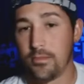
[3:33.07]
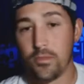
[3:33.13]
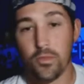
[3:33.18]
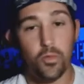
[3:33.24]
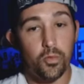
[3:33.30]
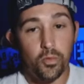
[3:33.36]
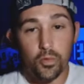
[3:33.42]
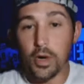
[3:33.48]

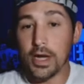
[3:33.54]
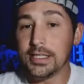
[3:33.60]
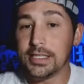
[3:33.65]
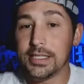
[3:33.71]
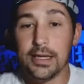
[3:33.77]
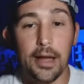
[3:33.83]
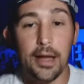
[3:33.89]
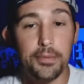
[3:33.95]
rush
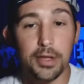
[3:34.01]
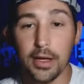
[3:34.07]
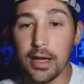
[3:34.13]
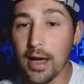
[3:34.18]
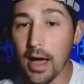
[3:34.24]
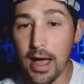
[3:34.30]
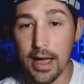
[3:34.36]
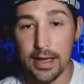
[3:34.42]
it up the
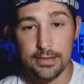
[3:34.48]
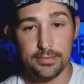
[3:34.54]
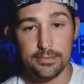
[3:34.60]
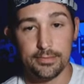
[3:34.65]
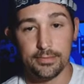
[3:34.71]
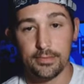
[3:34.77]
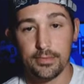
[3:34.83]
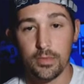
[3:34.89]
gut,
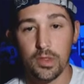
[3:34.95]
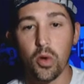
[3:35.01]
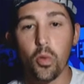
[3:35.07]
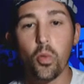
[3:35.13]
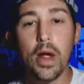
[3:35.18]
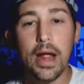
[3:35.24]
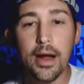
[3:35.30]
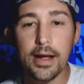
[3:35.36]

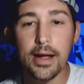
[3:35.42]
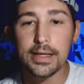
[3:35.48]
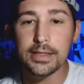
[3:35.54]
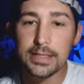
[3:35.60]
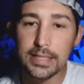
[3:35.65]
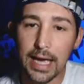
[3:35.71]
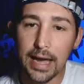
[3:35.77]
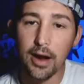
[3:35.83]
wear and
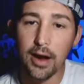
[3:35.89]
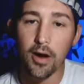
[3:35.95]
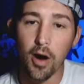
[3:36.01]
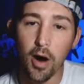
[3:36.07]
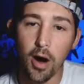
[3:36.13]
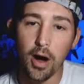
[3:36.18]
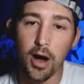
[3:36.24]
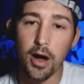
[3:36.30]
tear
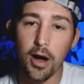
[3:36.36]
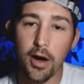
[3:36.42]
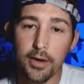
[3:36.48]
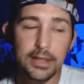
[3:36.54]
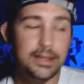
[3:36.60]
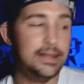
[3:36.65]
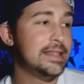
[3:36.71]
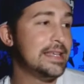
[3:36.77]

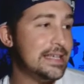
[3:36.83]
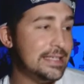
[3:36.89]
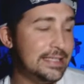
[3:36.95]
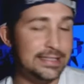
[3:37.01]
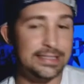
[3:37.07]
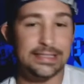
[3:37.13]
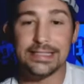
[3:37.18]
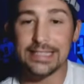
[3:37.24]
on this
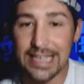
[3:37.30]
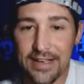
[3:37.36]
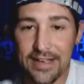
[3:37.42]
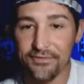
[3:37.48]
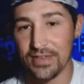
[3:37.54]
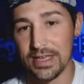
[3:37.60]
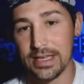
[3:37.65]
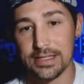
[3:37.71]

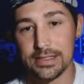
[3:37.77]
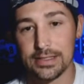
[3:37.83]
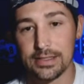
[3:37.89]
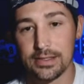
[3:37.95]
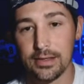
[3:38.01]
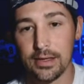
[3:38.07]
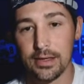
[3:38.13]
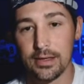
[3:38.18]
defense,
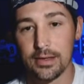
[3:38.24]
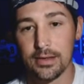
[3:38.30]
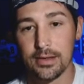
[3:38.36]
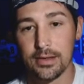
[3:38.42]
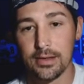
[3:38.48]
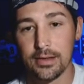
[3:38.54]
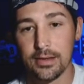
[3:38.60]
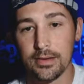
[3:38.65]

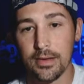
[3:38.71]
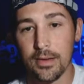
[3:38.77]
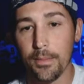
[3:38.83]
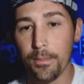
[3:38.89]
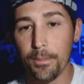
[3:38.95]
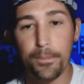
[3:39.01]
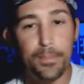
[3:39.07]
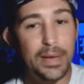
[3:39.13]

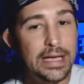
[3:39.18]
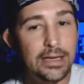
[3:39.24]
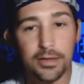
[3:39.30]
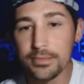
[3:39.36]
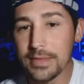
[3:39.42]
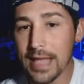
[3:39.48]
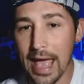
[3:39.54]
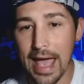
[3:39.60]
beat them
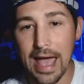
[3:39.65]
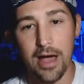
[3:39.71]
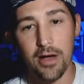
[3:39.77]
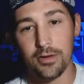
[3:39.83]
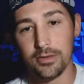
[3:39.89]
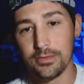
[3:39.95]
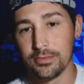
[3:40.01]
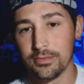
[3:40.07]

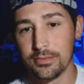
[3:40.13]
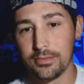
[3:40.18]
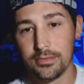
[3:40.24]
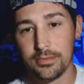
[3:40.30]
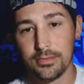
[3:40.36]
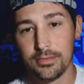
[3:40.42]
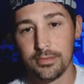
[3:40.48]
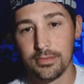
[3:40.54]
down,
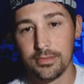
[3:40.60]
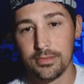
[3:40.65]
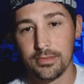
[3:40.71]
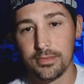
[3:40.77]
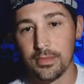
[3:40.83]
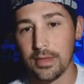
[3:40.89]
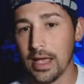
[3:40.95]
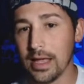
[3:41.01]

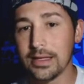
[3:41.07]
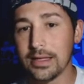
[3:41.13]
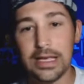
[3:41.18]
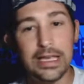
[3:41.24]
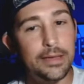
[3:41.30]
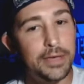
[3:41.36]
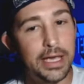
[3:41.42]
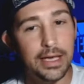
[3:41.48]
and
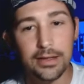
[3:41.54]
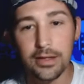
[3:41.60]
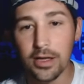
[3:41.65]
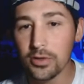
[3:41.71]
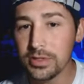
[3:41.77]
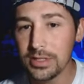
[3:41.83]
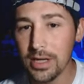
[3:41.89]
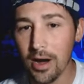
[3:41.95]
keep getting
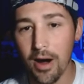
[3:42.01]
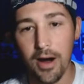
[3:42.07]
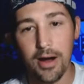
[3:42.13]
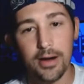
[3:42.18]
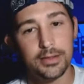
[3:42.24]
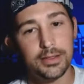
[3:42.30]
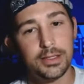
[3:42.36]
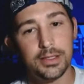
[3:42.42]
those
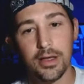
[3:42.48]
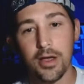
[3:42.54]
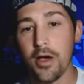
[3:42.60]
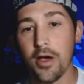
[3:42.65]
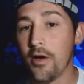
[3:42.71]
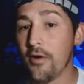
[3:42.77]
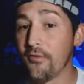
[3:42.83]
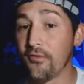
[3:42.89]
yards,
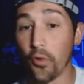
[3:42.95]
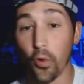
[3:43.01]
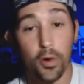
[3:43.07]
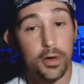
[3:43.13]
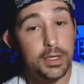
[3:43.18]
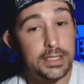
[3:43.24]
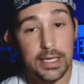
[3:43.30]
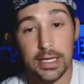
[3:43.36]
4
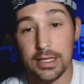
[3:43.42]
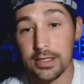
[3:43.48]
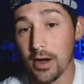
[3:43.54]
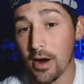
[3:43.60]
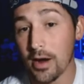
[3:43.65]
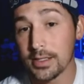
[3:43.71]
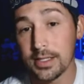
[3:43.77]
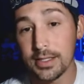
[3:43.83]
to 10
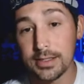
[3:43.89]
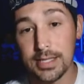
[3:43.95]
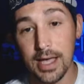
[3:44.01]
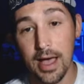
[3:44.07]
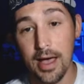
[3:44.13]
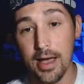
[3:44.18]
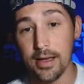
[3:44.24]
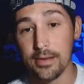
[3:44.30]
yards at a time.